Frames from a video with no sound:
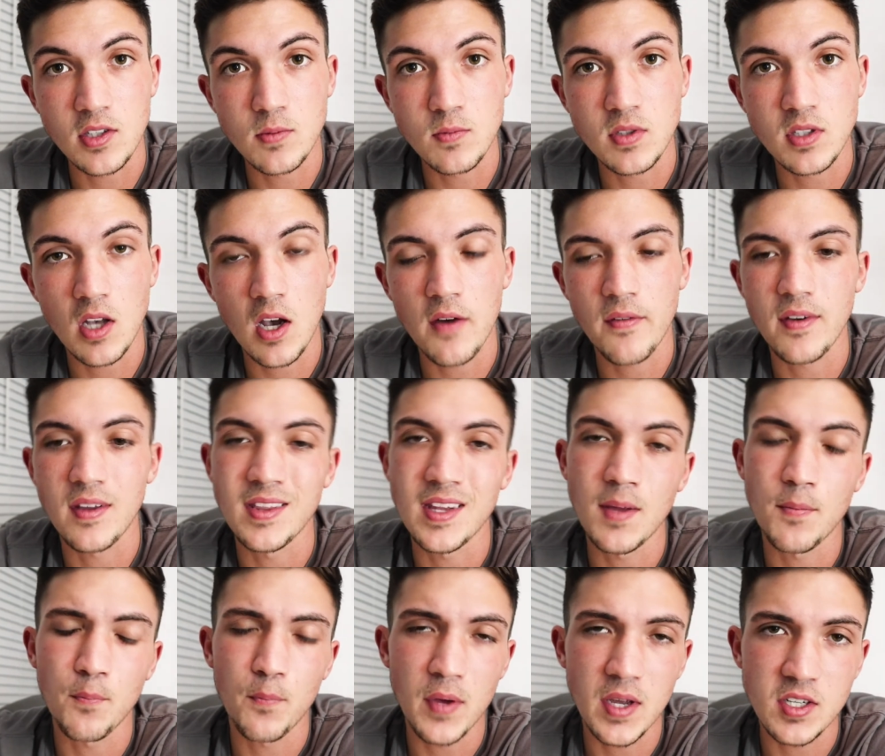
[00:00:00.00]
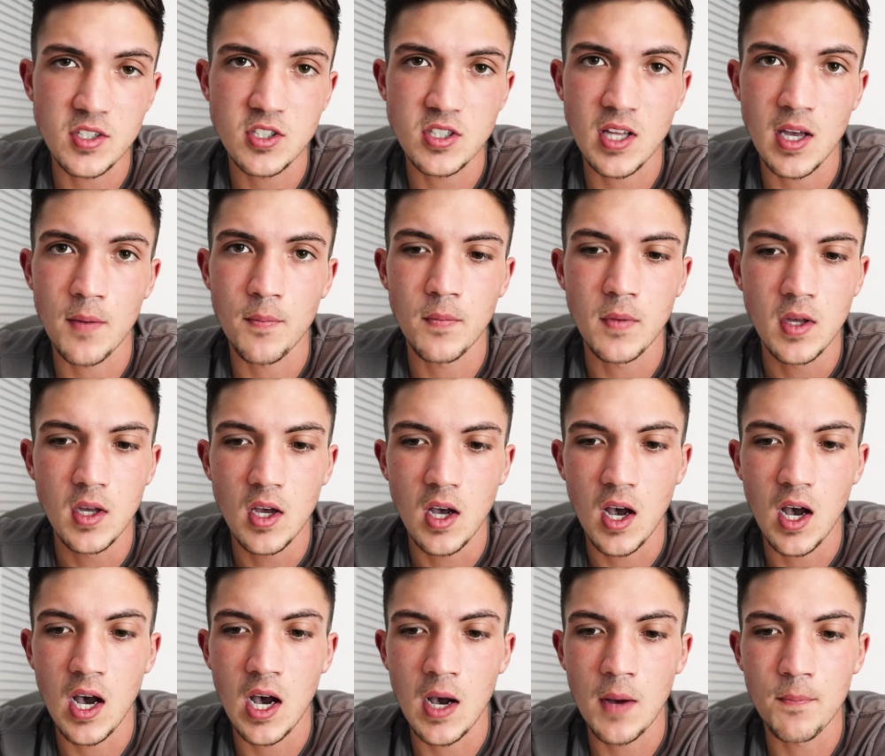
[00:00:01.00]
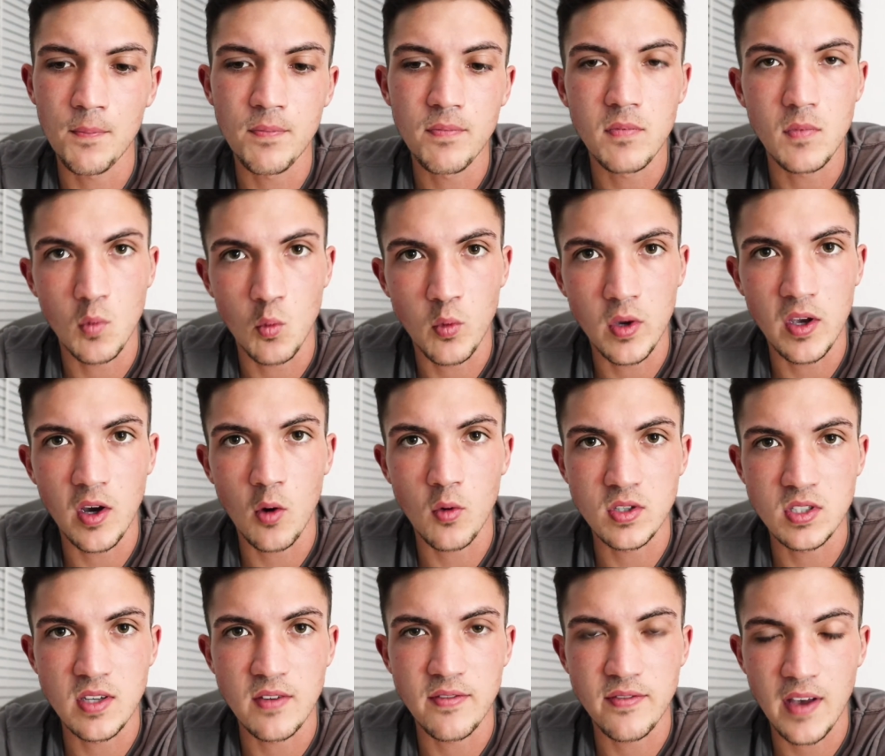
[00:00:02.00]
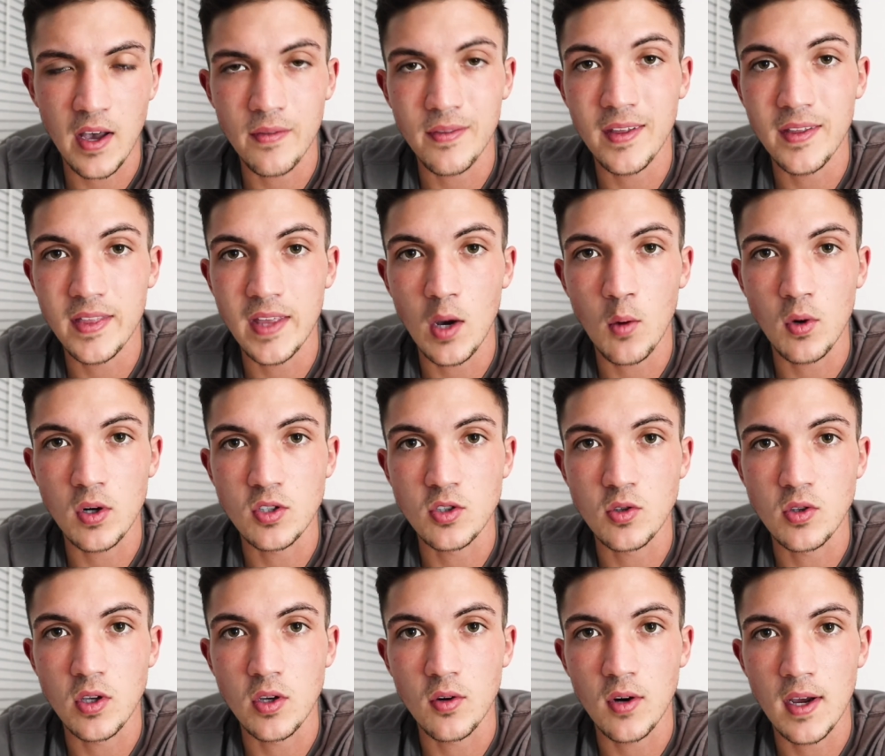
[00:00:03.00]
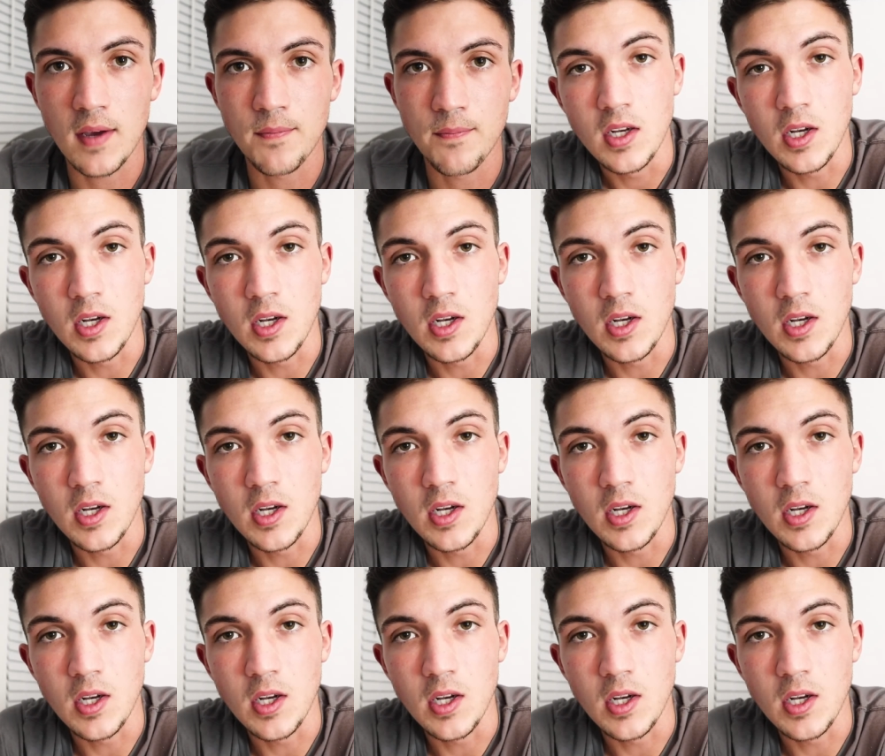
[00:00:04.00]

some stuff, and then pitch them. We always have found that works really great.